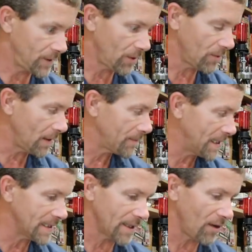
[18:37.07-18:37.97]
So I'm
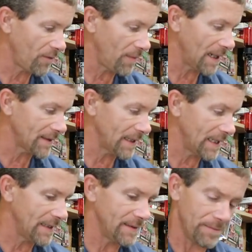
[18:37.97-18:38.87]
ticked off about
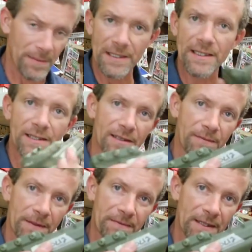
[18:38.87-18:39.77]
that. But this is
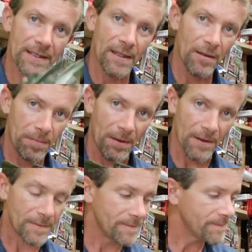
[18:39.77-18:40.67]
a fifteen dollar
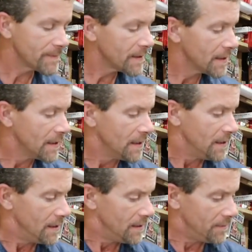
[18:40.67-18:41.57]
part.
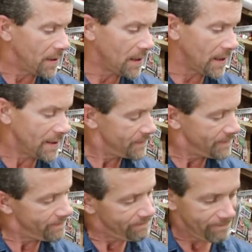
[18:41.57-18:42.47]
But
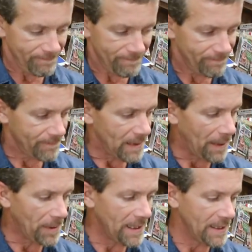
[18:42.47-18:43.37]

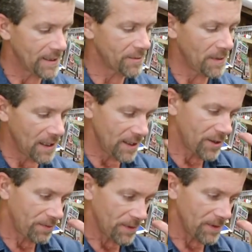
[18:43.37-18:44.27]
I paid as
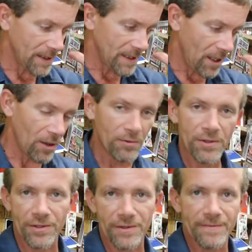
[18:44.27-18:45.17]
much for the
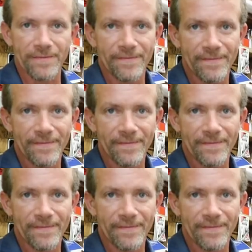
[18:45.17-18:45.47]
holster,